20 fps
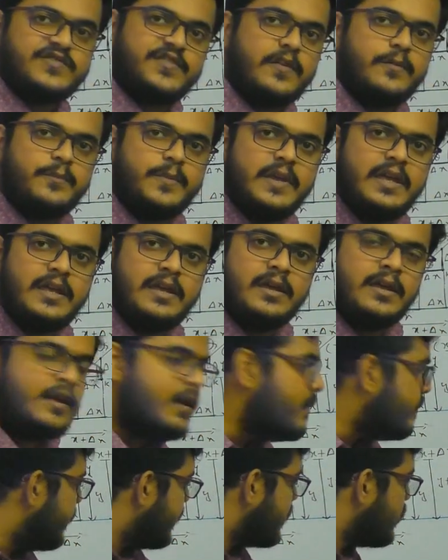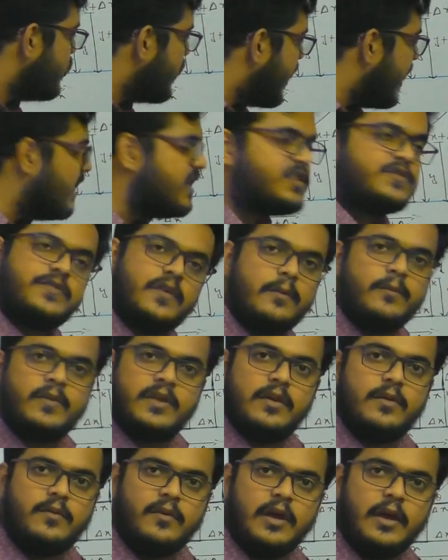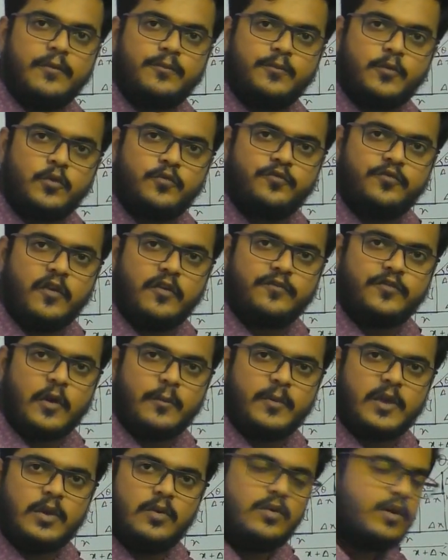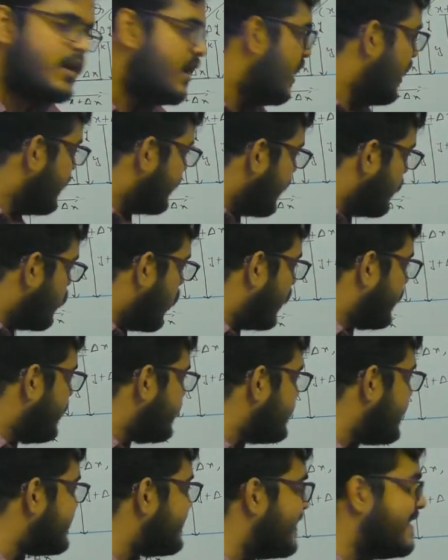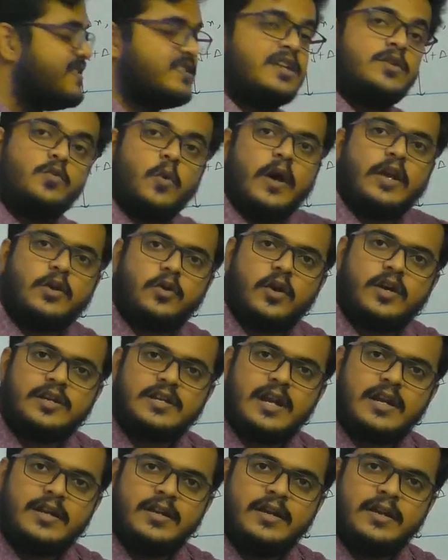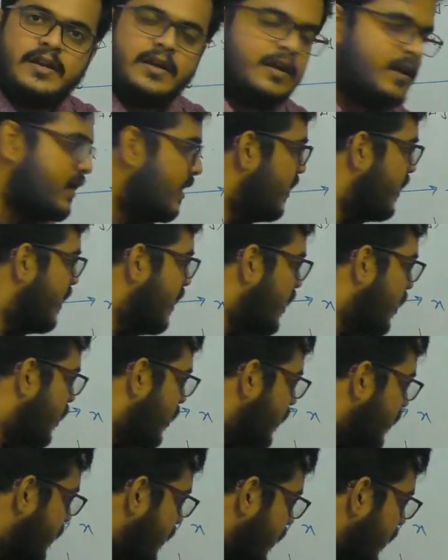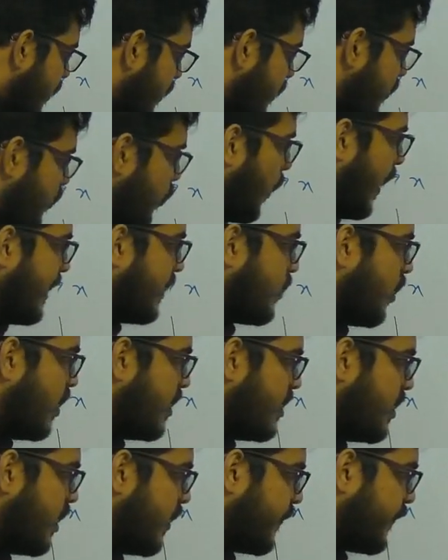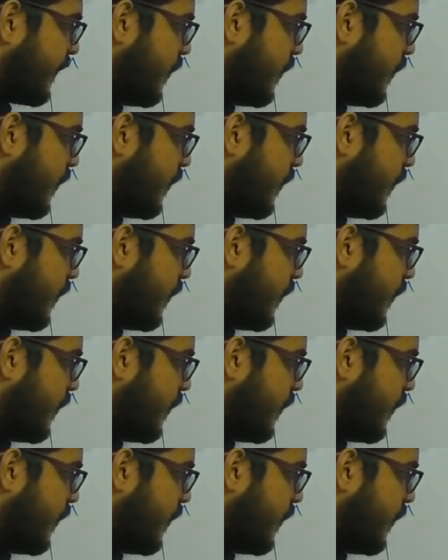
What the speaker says: from P, PQ ends from Q. Then what is the change in y coordinate? Y coordinate of